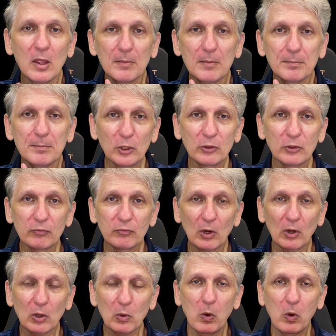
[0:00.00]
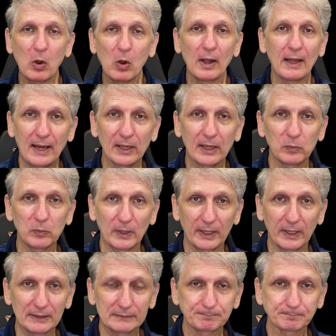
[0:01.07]
Both require hardware.
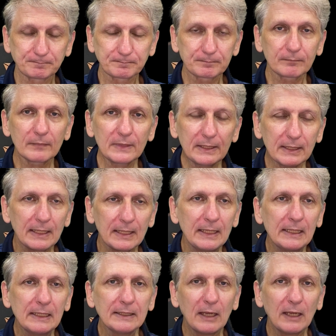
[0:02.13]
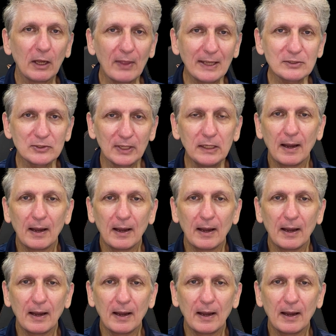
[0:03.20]
Now that said,